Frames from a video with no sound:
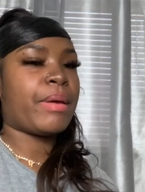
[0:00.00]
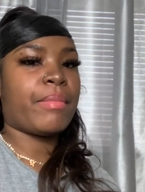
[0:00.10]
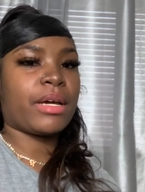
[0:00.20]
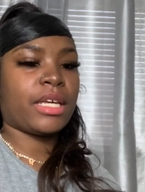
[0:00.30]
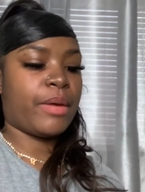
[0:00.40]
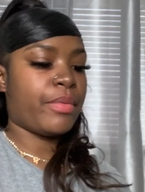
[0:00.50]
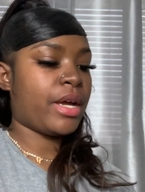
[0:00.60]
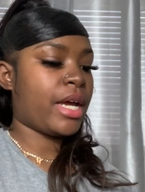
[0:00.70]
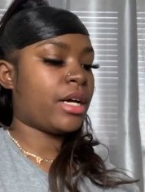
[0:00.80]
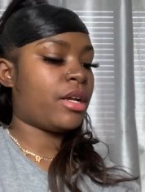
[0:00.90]
my camera
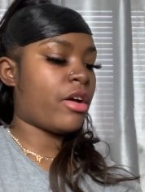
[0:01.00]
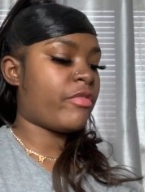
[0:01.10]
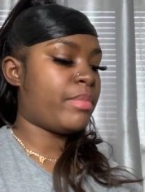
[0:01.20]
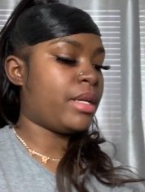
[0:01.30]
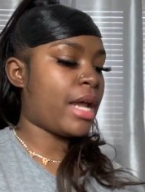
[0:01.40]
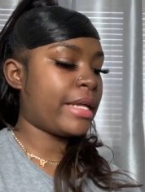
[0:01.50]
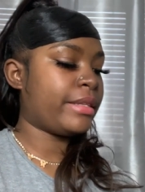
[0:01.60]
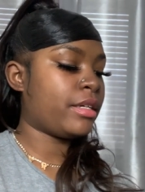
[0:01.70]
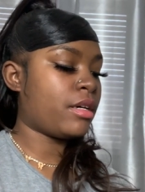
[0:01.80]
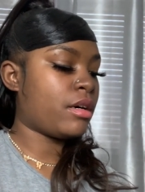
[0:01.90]
had cut off, but not
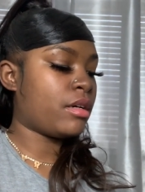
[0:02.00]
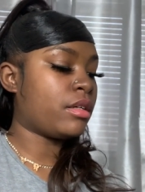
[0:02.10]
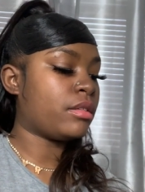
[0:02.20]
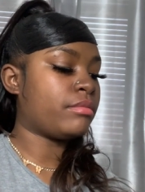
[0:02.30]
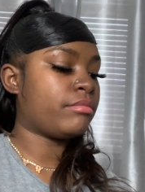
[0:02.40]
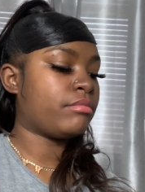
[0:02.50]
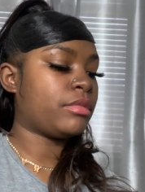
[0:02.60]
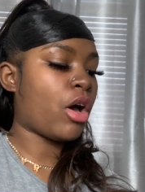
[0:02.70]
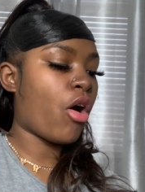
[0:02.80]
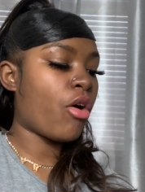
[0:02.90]
the
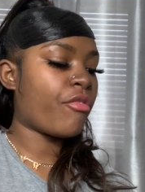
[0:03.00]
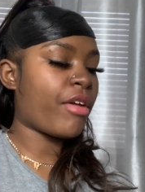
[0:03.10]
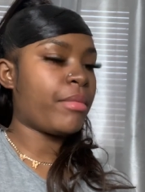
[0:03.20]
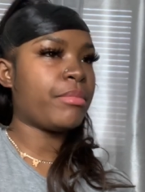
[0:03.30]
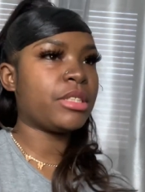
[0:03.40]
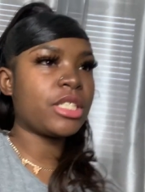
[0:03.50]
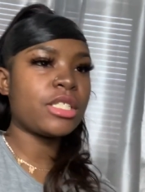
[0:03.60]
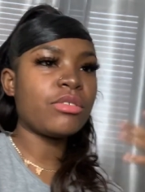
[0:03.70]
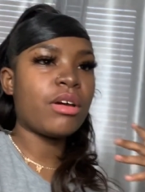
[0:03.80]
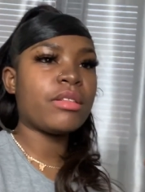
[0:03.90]
whole family. But just,
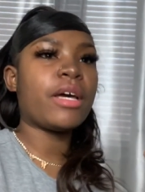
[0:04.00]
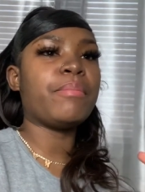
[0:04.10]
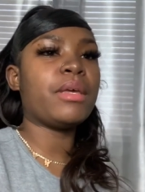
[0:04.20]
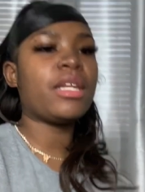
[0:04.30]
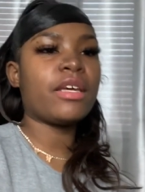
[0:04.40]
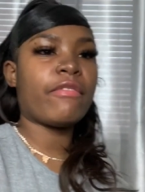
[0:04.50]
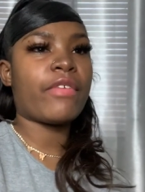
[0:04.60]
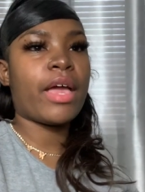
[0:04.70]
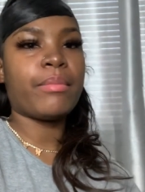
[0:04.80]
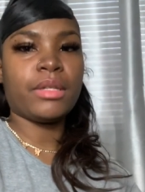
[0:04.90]
you know, the immediate
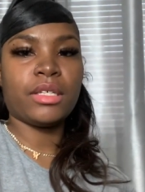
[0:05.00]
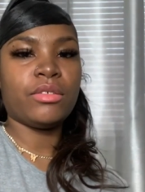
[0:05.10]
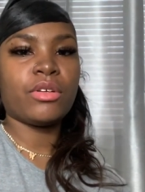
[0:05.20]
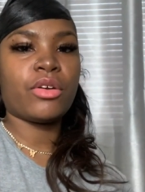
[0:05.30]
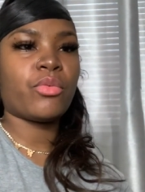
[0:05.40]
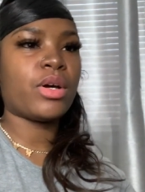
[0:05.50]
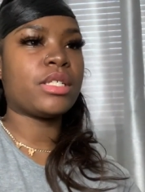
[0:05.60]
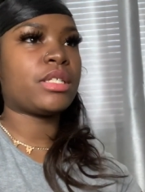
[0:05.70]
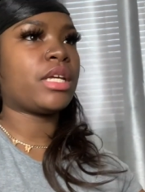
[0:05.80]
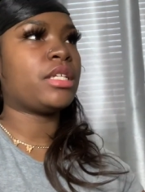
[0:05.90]
family, you know, the ones
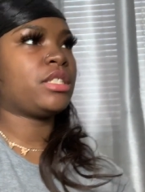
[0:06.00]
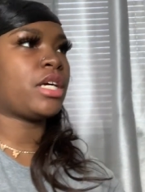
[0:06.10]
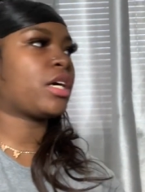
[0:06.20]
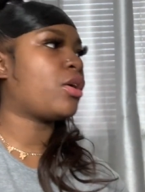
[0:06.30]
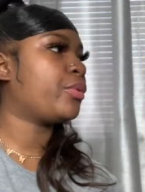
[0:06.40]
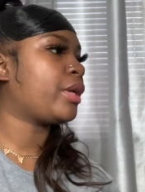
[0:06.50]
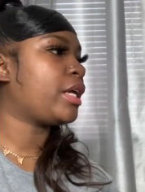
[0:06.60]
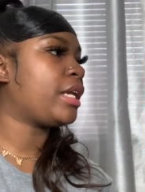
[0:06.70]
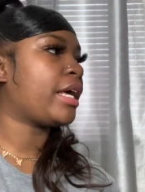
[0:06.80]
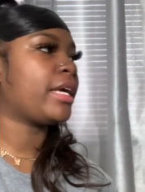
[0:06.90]
that check on
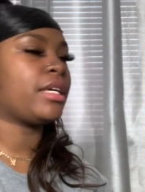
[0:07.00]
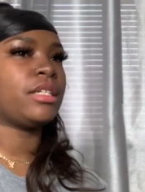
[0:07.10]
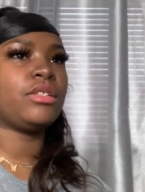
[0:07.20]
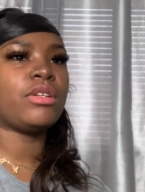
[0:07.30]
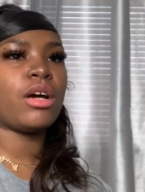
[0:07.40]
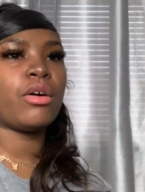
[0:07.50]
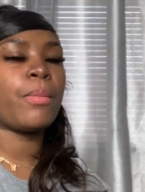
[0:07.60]
Lele and, you know,